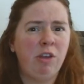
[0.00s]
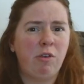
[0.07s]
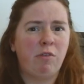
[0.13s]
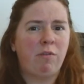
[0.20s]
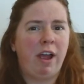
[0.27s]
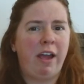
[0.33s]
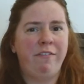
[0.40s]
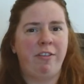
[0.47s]

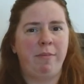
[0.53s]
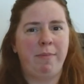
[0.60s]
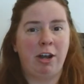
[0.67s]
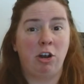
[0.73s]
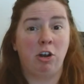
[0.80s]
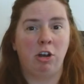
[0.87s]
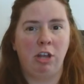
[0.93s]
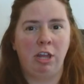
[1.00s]
arrives a bit
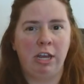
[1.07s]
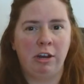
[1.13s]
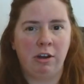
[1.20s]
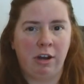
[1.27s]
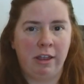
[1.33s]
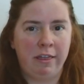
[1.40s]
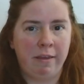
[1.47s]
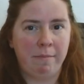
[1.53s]
earlier
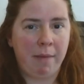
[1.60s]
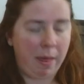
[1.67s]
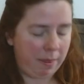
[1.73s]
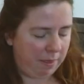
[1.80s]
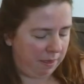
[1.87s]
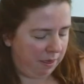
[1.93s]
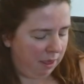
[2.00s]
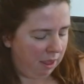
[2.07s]
in the
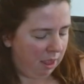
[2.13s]
month.